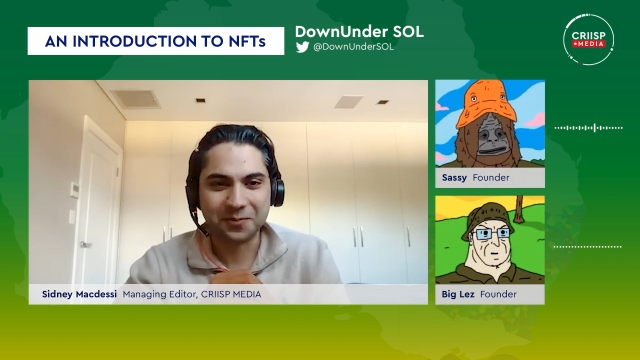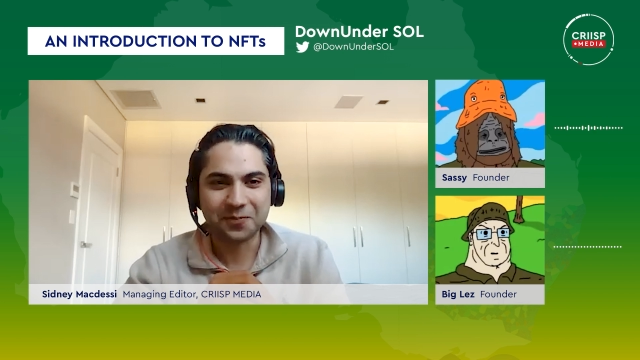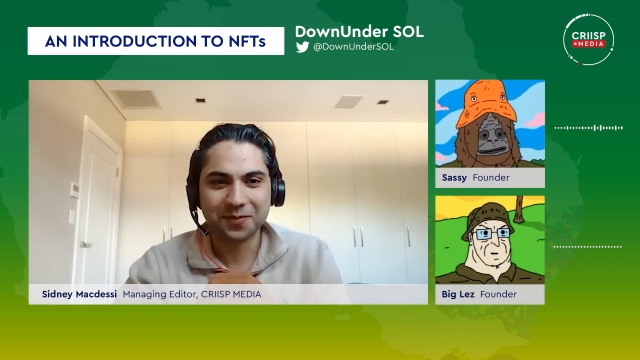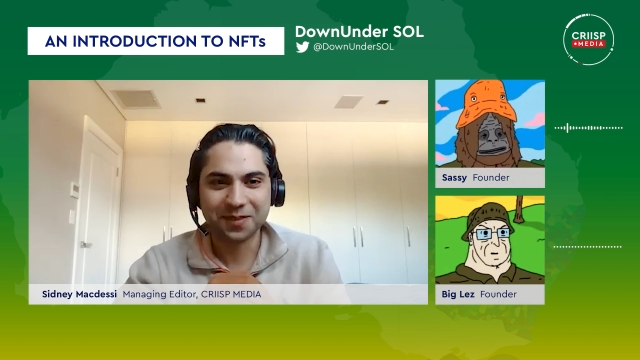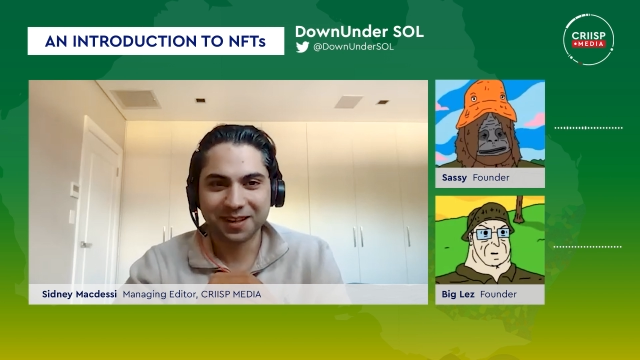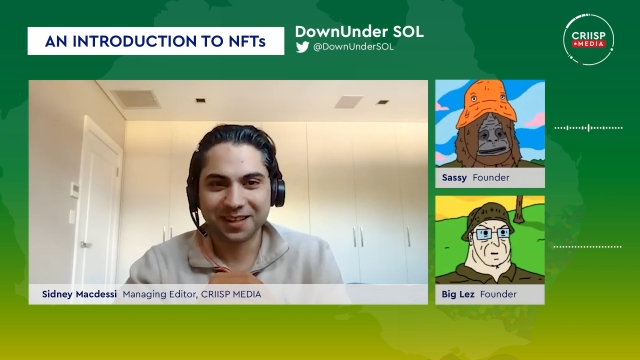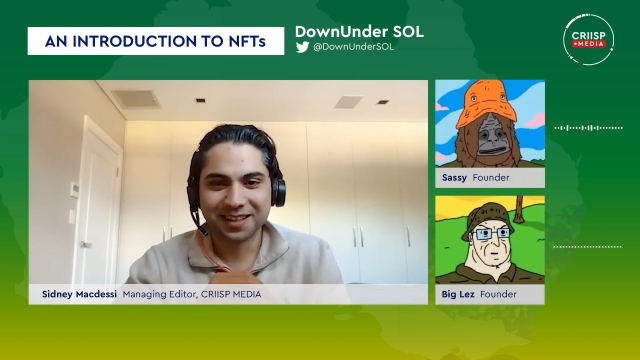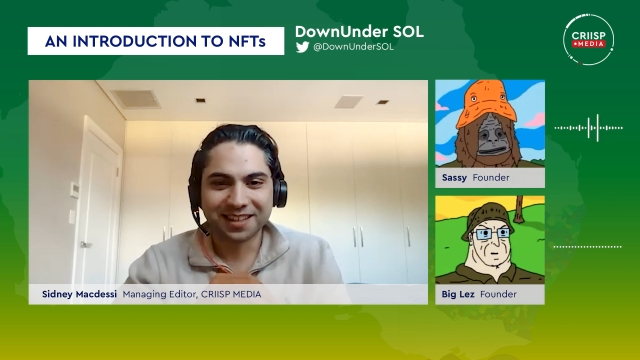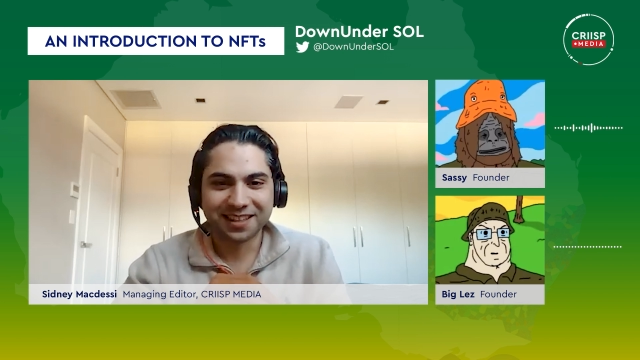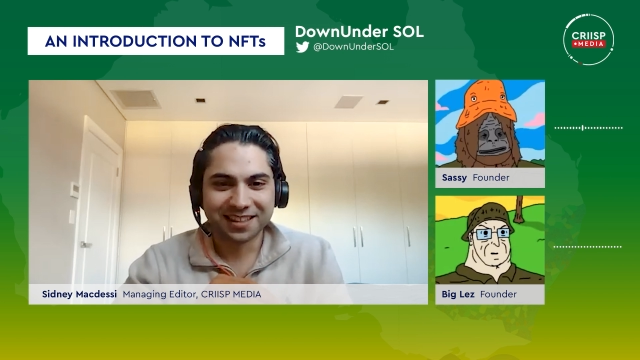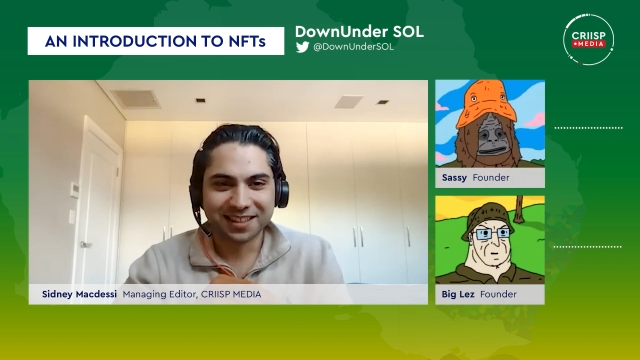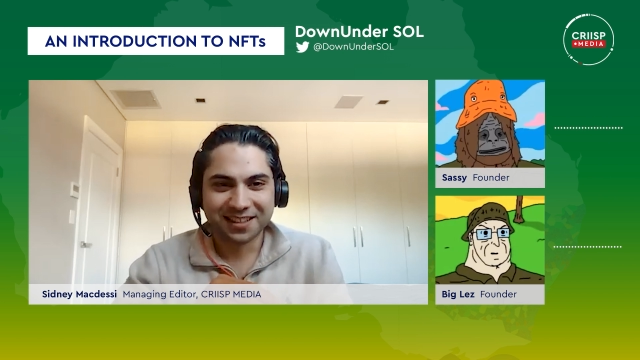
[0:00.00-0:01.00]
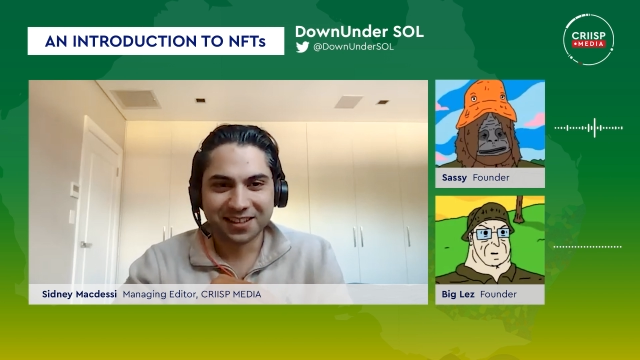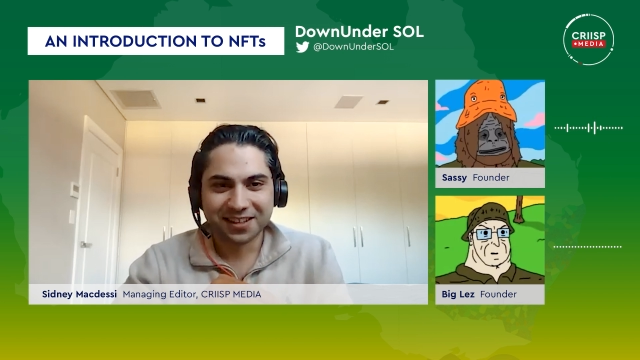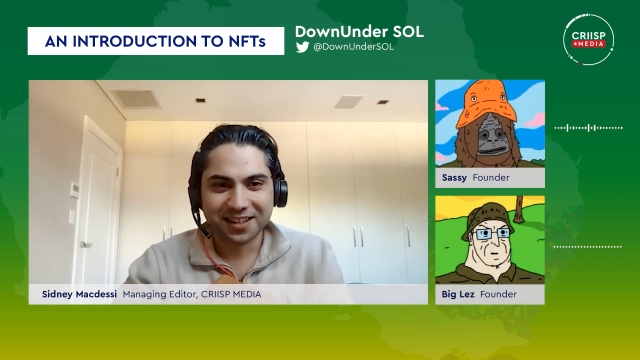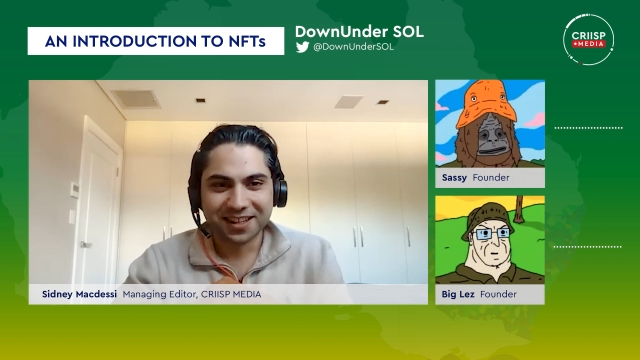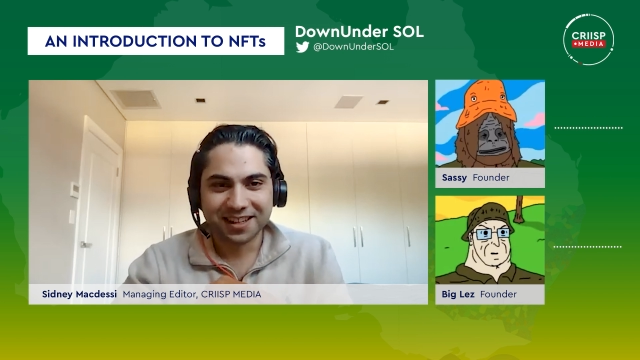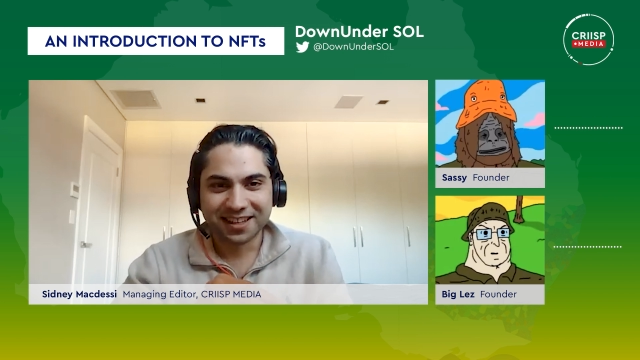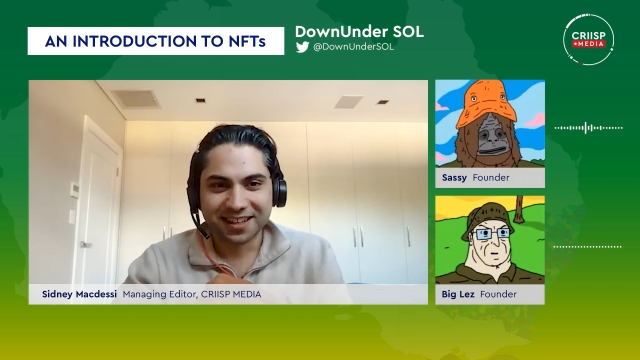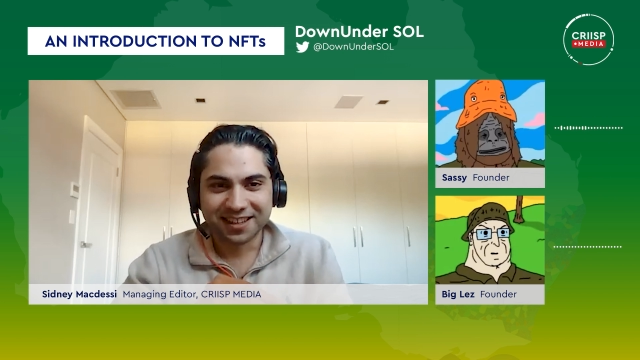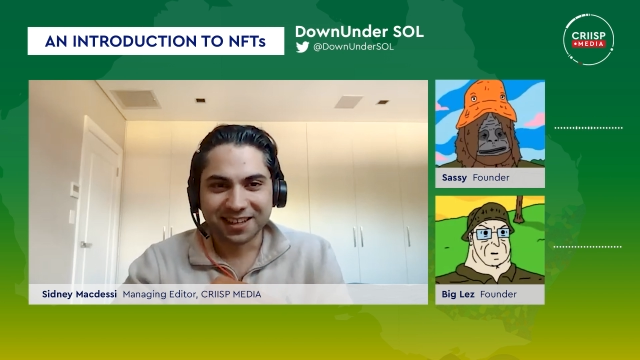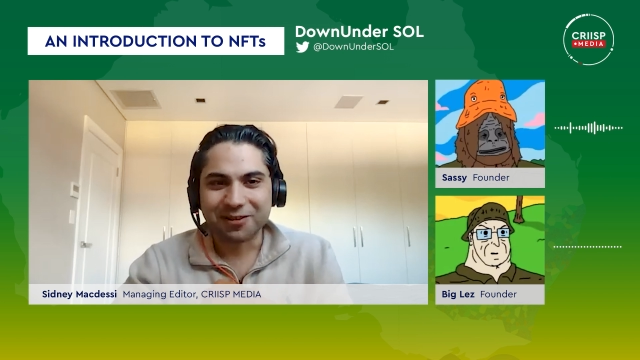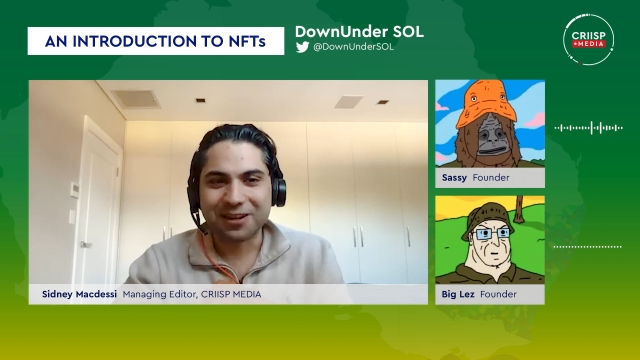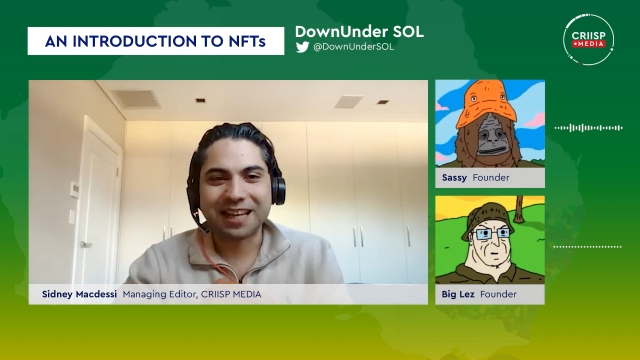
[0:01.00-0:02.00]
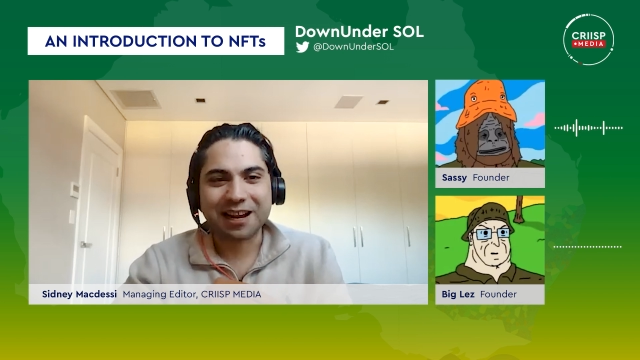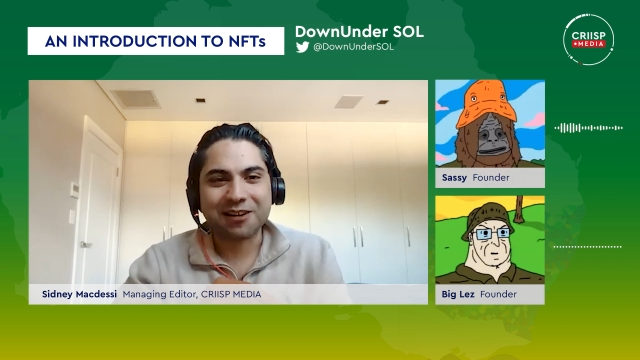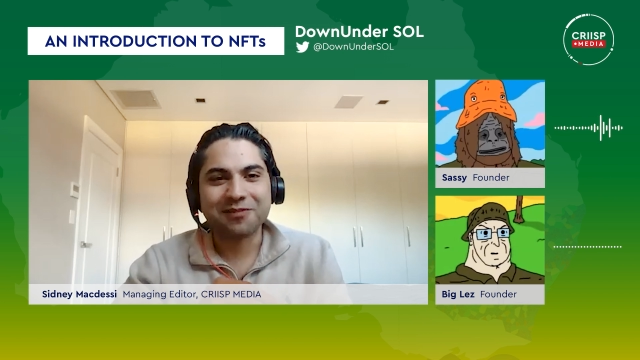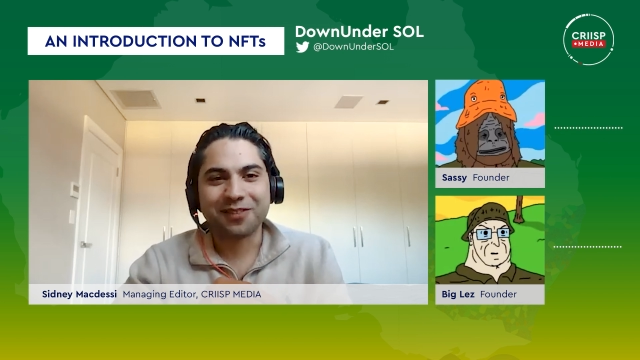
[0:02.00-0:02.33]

Speaker 1: yeah. they want to innovate. So there's some. Can we uh,